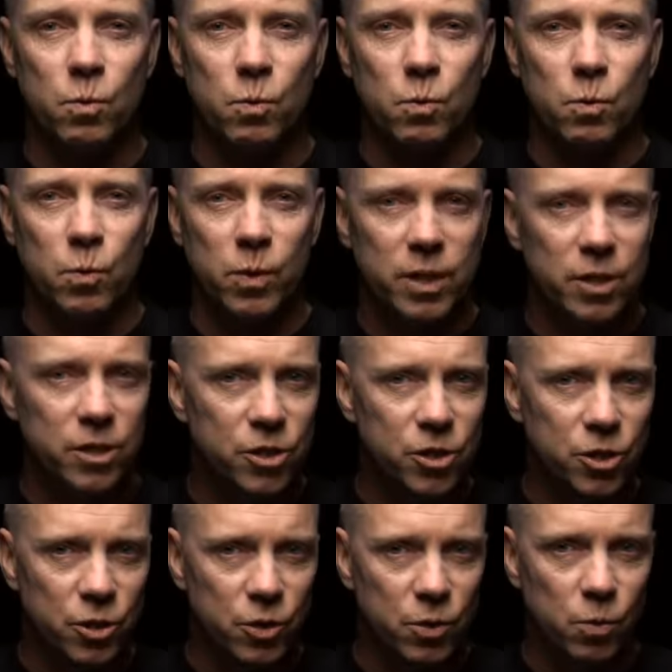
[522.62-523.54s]

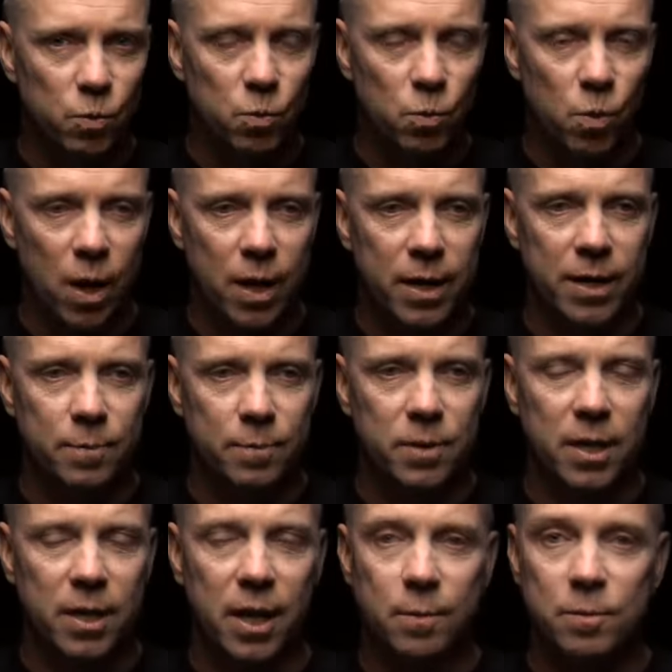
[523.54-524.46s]
wouldn't you want him
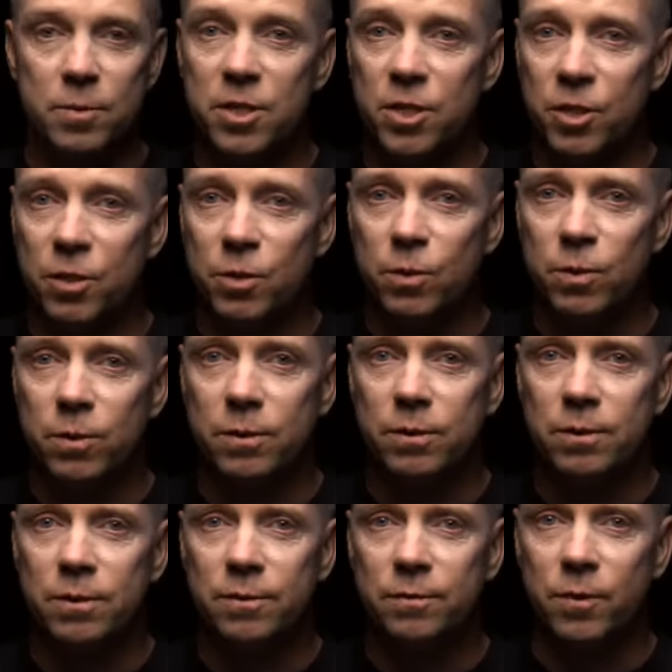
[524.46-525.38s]
to come to you
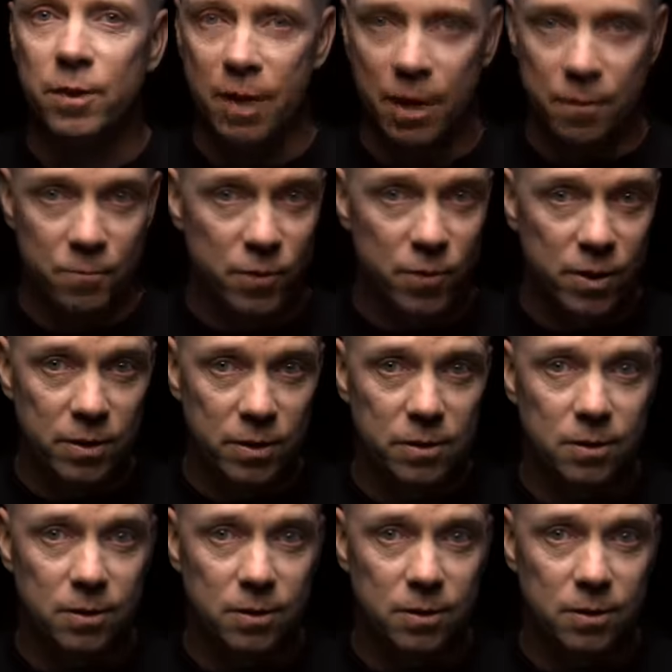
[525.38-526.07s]
for comfort,